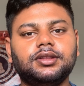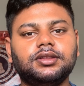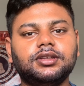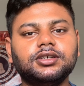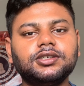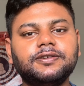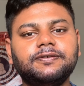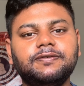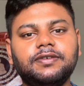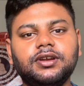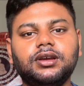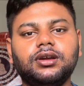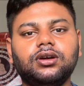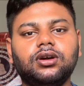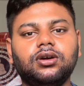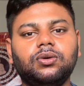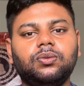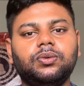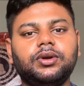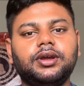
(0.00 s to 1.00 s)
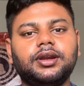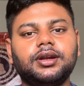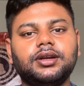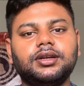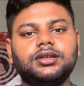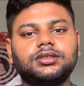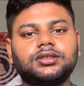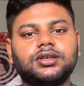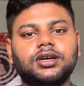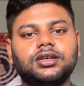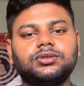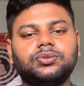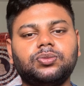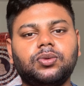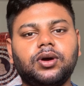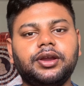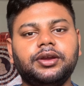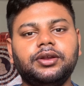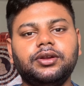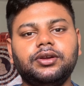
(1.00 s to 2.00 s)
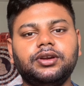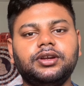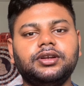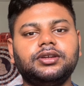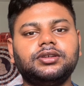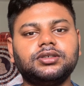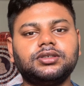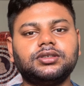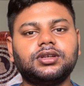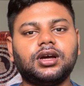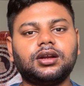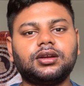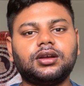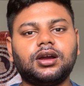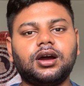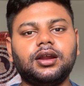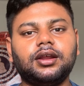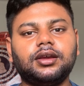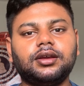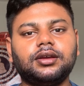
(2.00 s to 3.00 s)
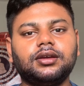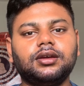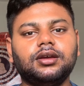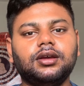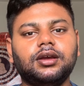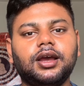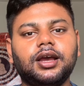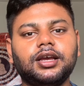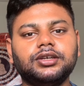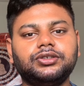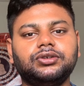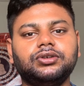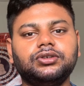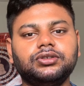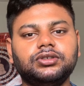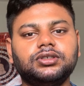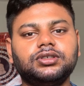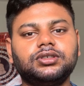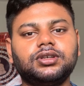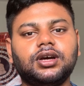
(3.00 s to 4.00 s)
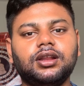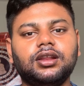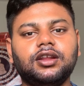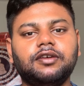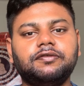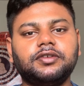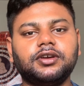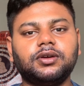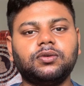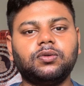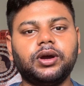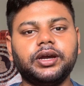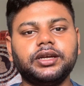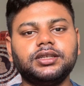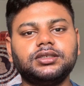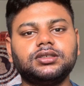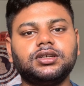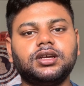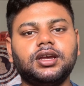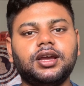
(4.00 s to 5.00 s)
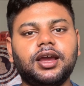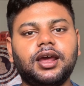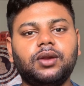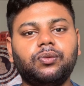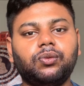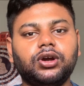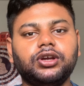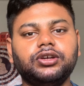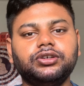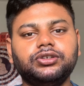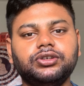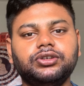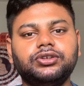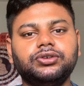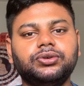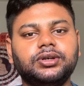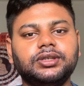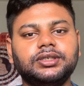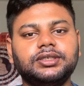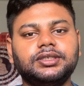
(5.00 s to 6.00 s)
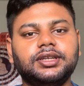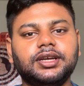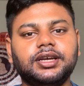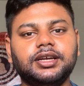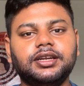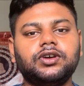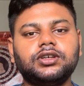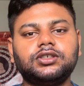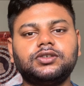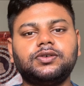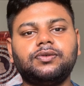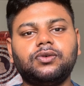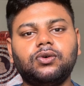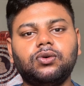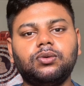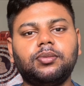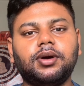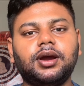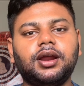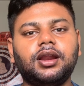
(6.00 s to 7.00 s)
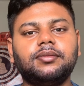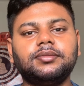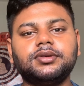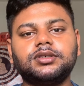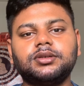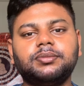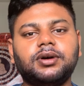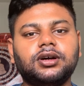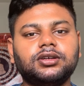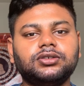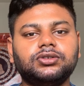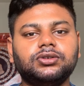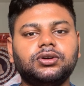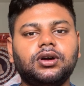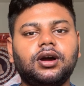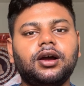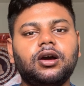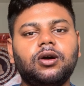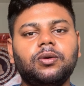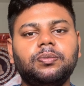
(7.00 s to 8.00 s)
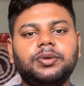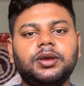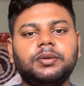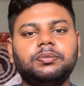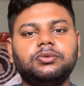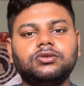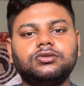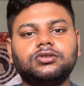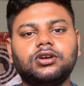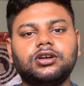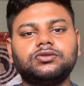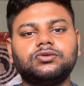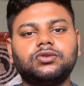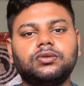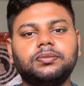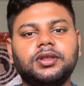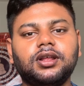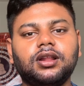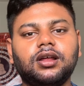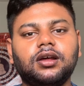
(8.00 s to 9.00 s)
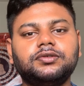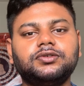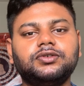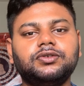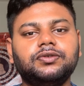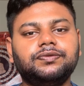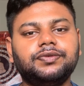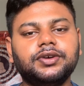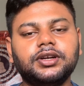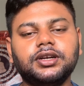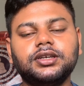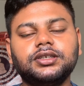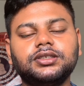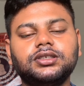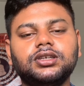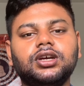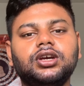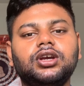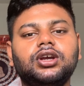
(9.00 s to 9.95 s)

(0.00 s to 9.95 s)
In this video, we're going to discuss why you don't need to start cutting as soon as you start lifting weights and what you should do instead. First of all, my name is Himanshu. I help people transform their lives through fitness.